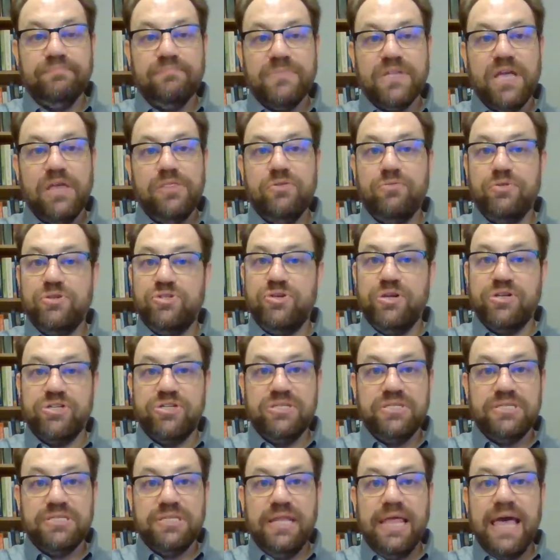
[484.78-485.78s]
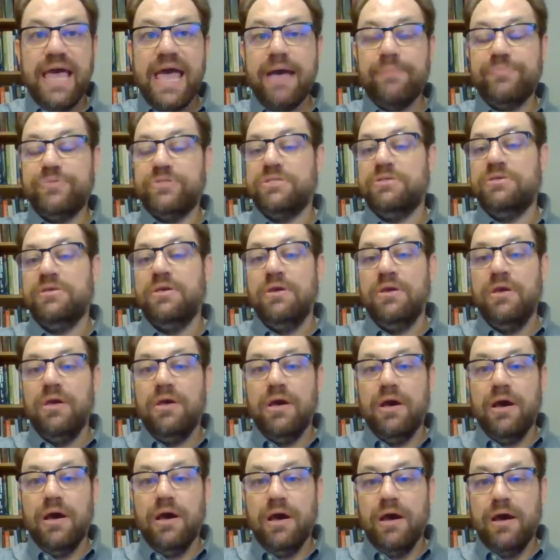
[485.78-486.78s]
restrictions lapsed,
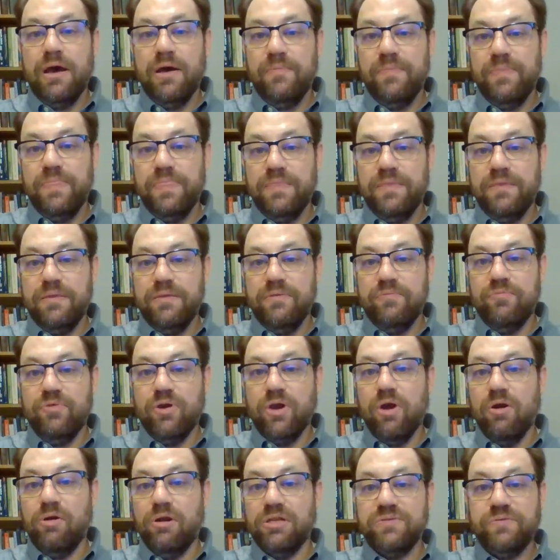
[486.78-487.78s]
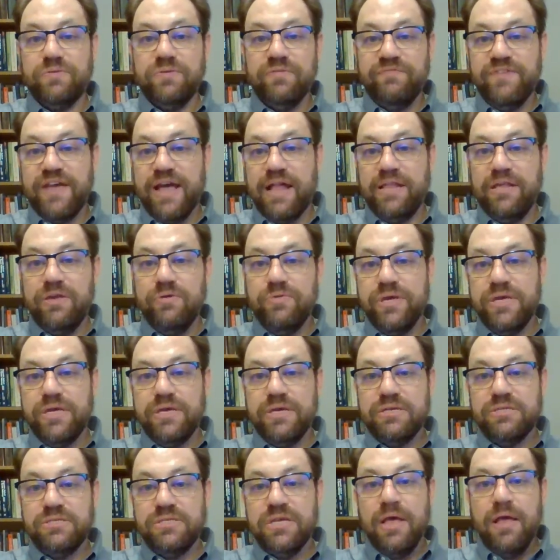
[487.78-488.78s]
regardless of what the value
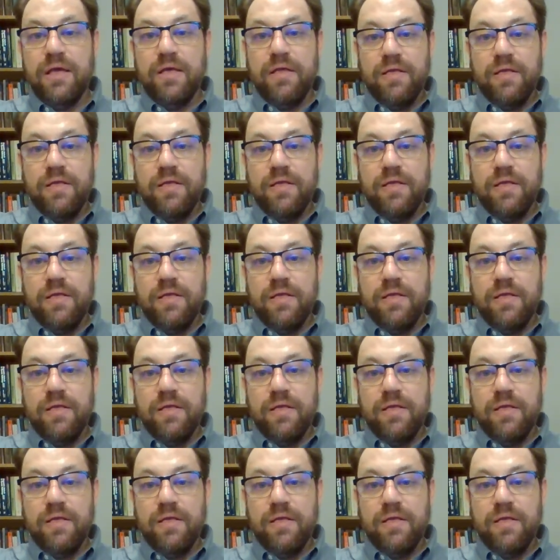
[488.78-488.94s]
is,